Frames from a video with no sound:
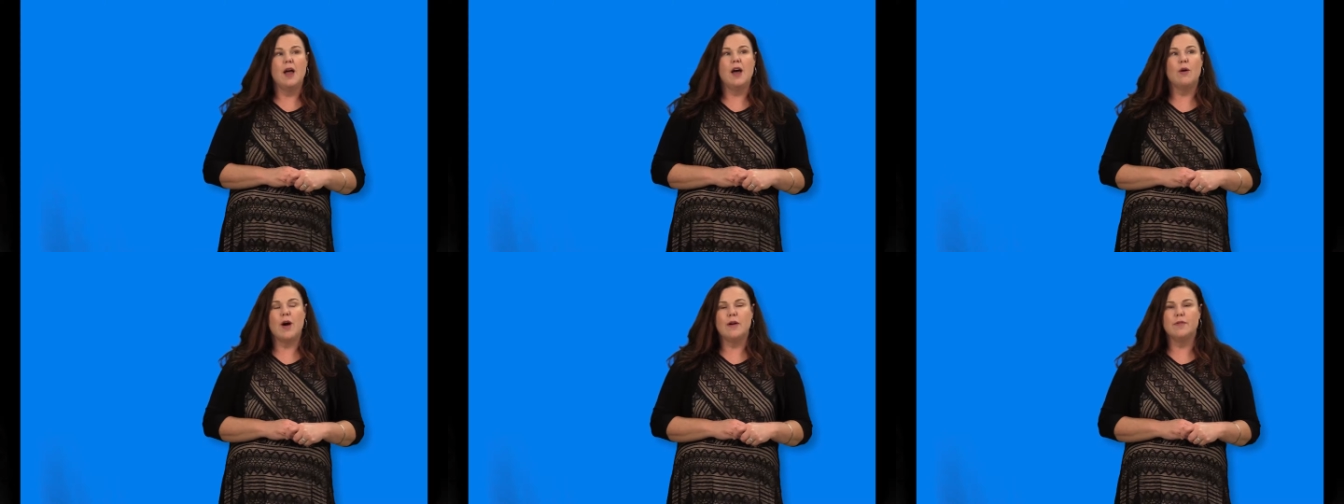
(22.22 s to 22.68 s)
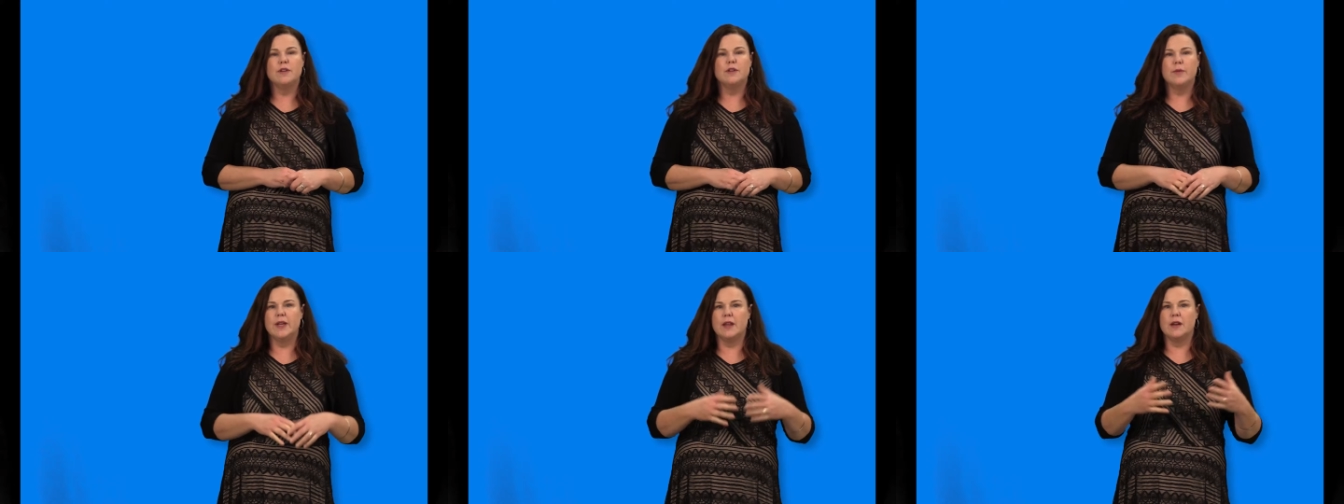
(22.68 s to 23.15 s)
How often
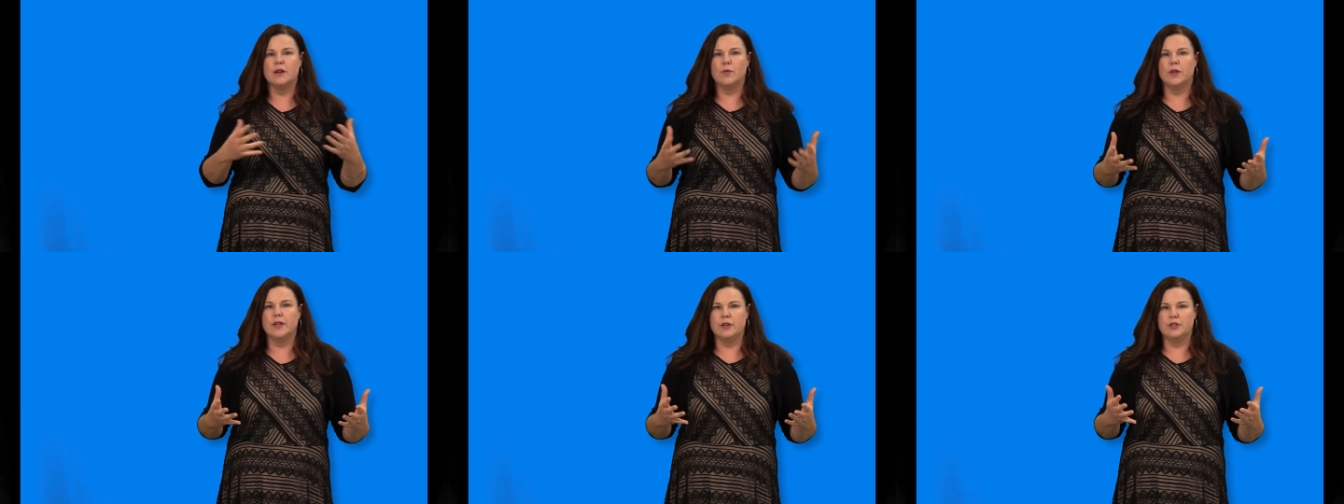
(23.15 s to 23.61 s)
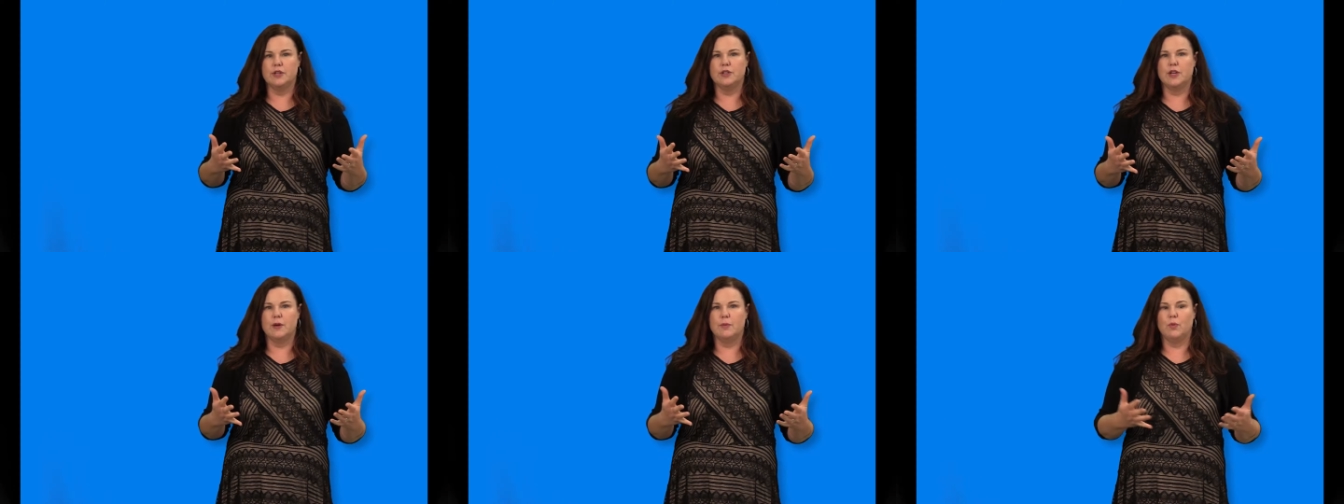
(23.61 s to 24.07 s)
do we get in a
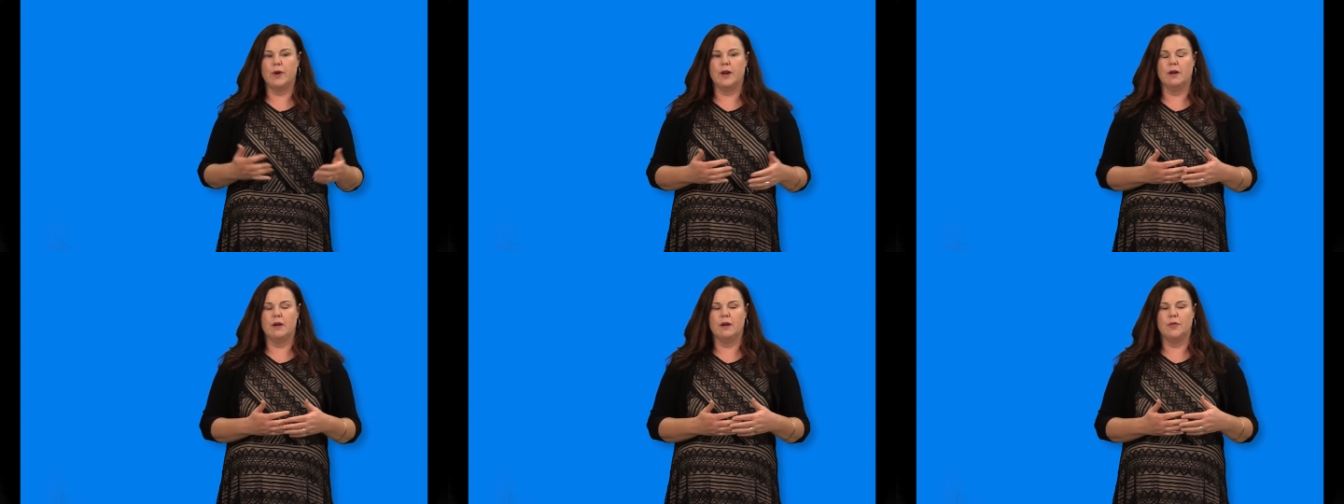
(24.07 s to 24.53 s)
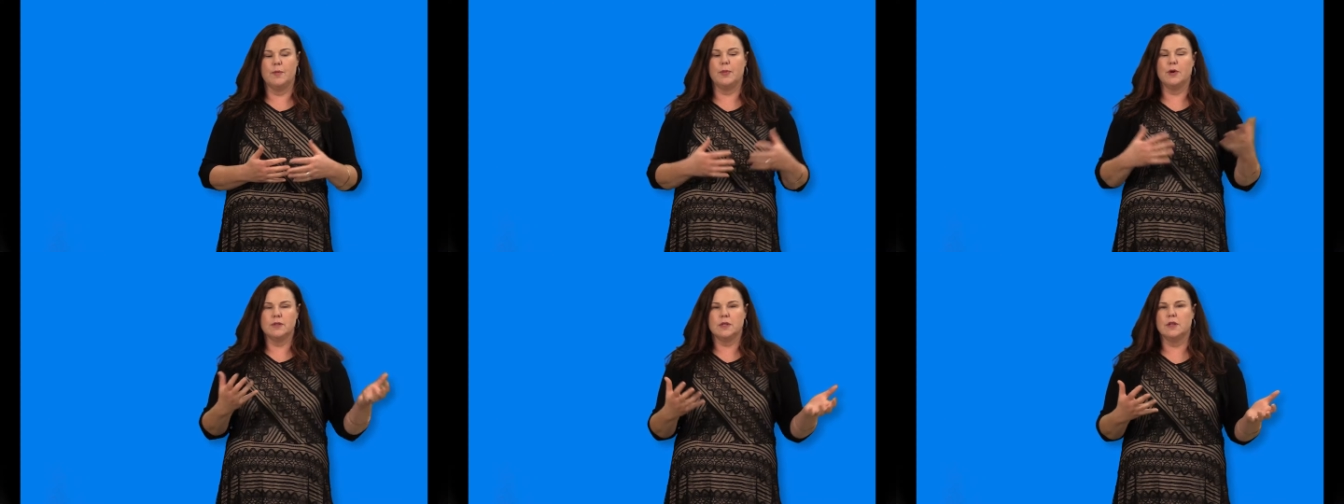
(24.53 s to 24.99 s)
relationship where the
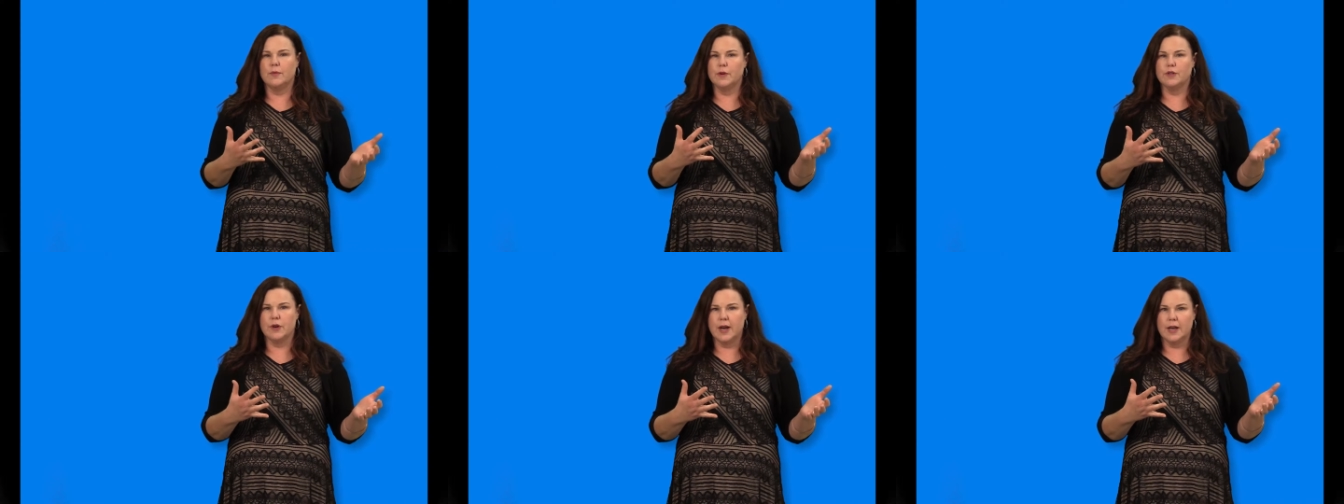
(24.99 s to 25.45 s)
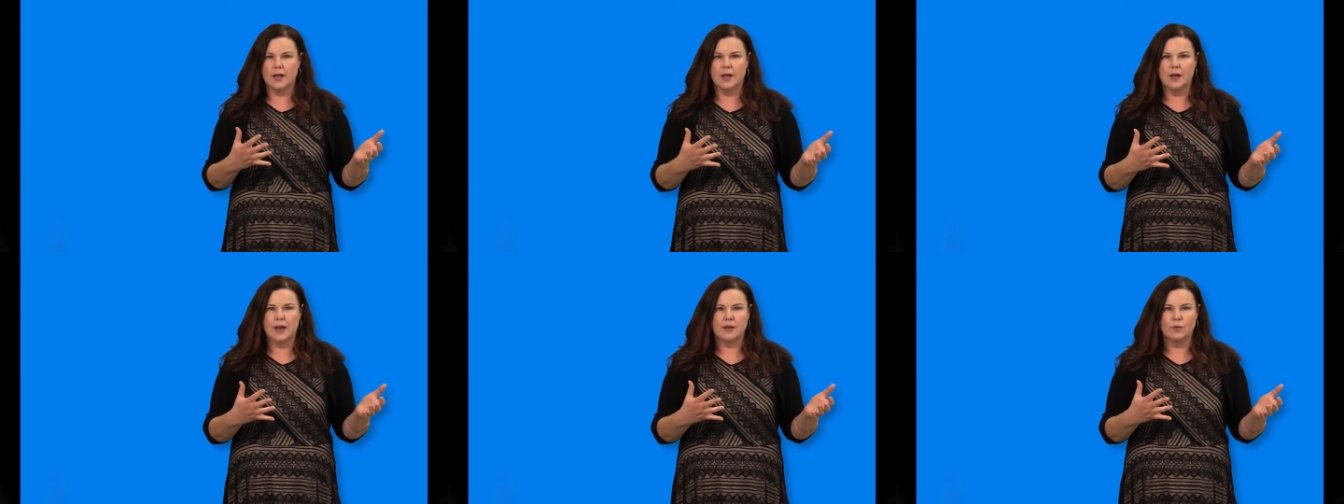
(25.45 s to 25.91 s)
person that we're trying to
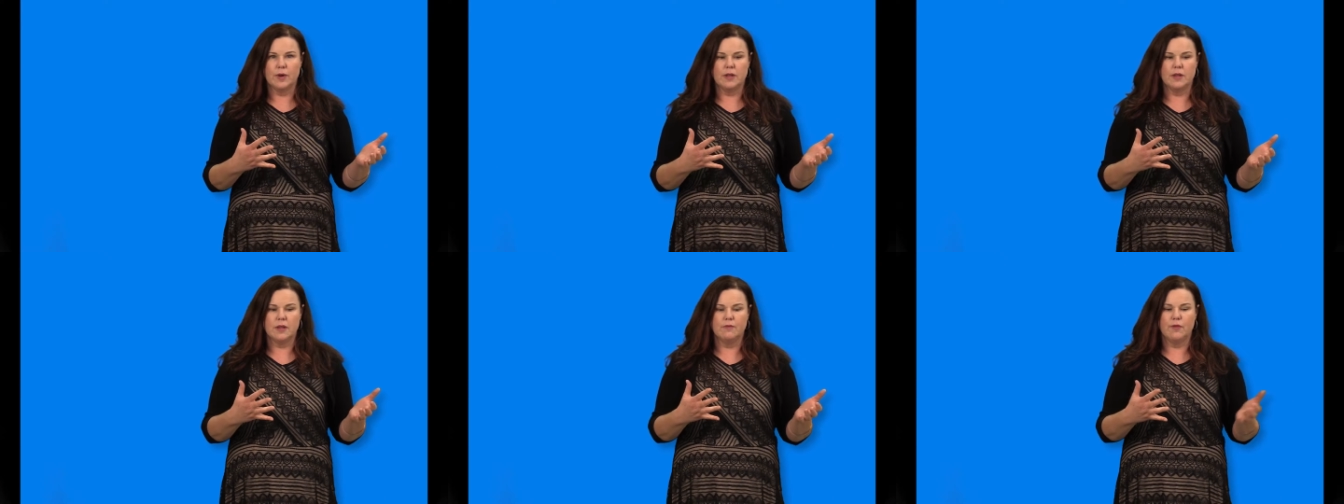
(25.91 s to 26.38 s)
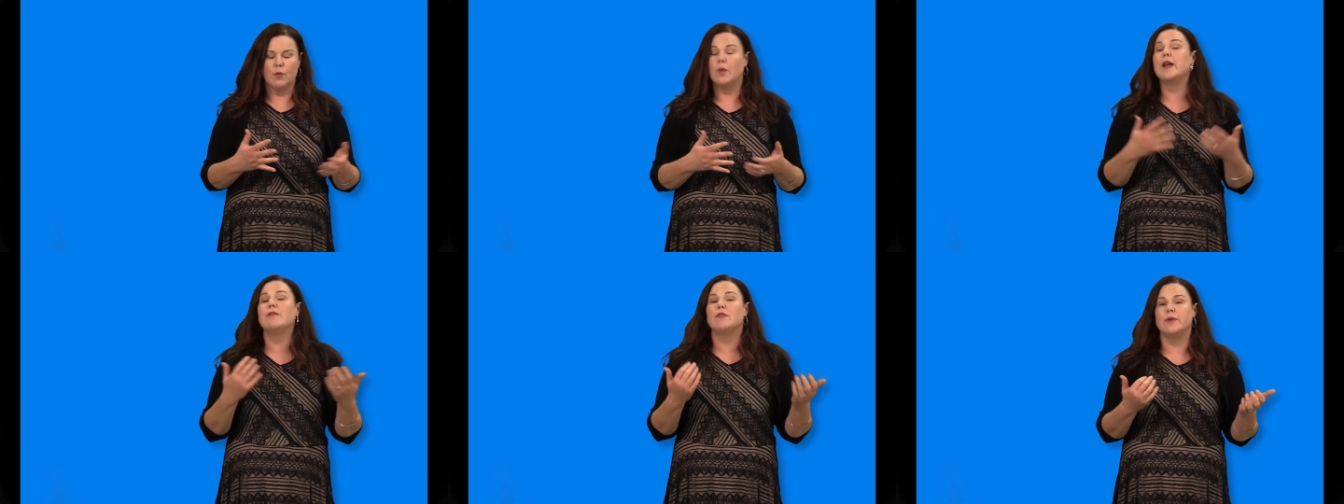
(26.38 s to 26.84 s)
connect with, for
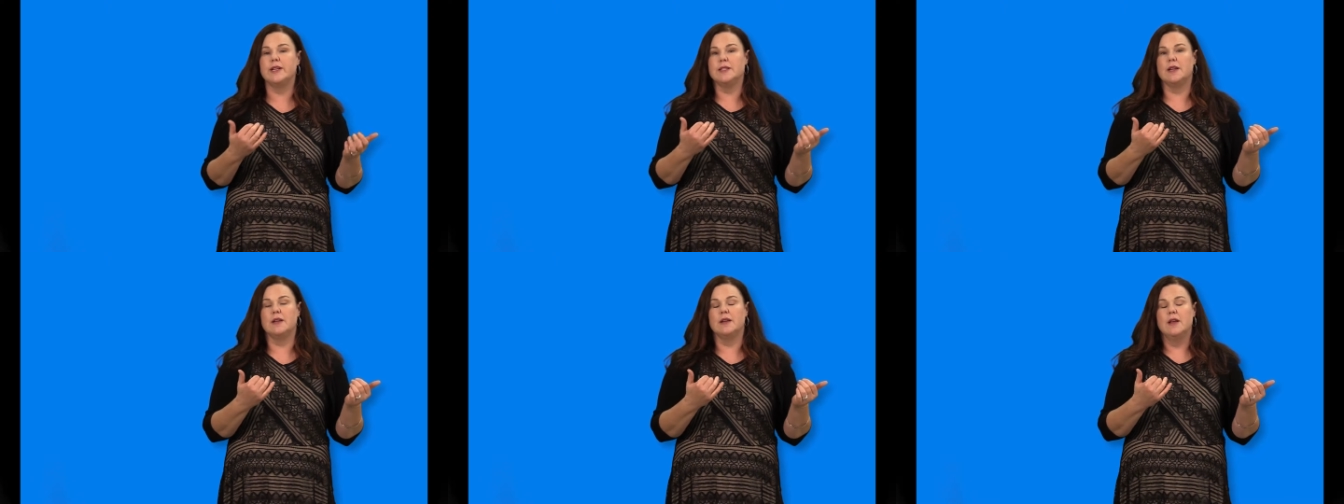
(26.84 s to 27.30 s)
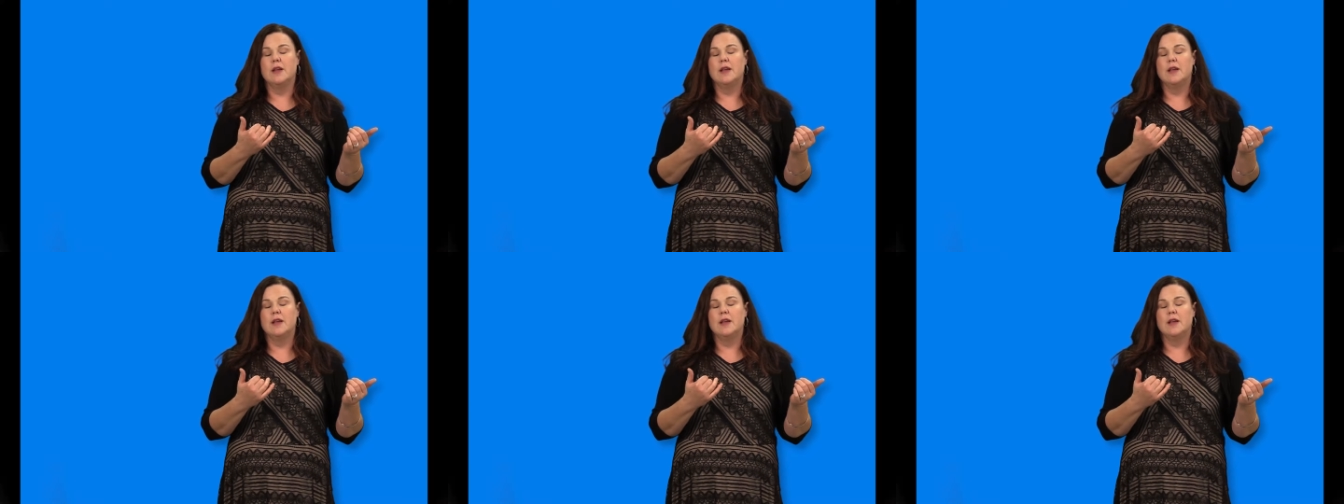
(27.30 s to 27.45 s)
whatever reason,